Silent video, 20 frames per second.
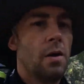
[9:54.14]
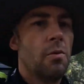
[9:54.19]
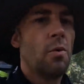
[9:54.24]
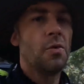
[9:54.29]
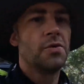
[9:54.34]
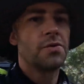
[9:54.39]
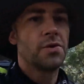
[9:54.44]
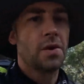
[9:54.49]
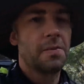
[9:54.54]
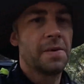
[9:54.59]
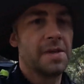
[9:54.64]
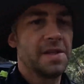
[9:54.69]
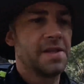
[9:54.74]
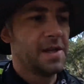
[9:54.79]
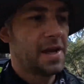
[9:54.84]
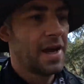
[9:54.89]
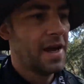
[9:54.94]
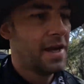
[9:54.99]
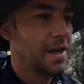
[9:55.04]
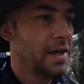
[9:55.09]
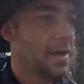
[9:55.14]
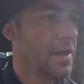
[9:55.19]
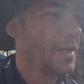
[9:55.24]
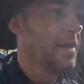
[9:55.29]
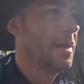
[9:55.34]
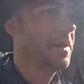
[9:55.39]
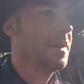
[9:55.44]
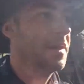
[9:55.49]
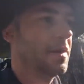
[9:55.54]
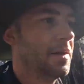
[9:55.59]
Won't stop in today.
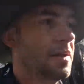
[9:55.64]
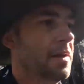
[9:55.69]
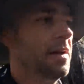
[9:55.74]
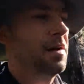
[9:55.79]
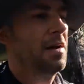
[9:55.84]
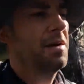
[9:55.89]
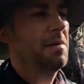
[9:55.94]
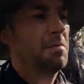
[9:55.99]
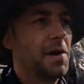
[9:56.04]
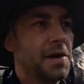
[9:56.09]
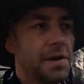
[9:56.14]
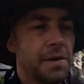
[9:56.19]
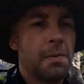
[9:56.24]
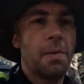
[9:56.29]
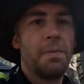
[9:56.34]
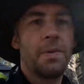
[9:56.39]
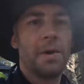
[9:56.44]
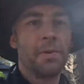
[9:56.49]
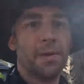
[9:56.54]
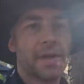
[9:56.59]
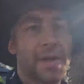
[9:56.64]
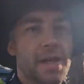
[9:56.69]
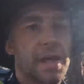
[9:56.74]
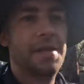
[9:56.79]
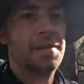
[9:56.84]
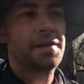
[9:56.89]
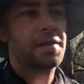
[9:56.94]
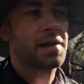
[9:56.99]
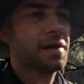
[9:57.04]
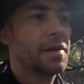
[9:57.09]
I come up here with the
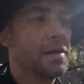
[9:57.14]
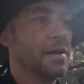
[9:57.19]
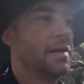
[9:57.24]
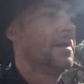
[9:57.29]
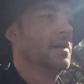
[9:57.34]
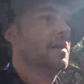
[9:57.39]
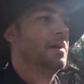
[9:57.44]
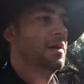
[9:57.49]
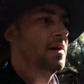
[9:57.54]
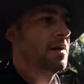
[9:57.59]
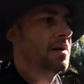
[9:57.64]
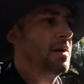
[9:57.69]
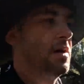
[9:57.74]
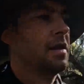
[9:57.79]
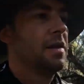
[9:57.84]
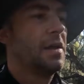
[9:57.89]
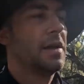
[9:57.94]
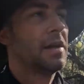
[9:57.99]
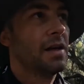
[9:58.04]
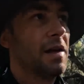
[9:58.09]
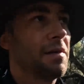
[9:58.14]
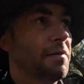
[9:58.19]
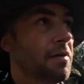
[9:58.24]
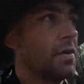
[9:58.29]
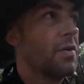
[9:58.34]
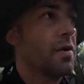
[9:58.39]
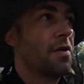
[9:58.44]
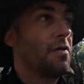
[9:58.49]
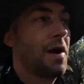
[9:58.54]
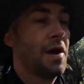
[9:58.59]
kids. You can have a
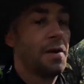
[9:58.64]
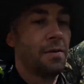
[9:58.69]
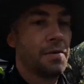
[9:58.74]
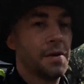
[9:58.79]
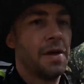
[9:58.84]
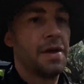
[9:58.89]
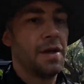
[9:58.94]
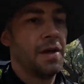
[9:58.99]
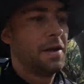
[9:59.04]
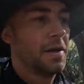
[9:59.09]
look around.